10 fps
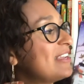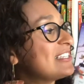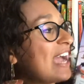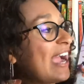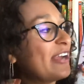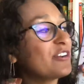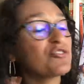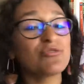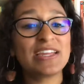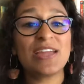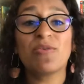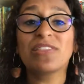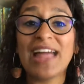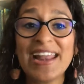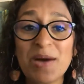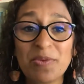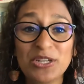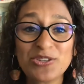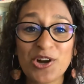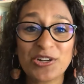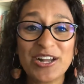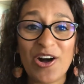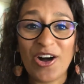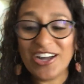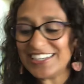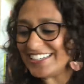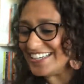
entire tree will light up when you turn it on.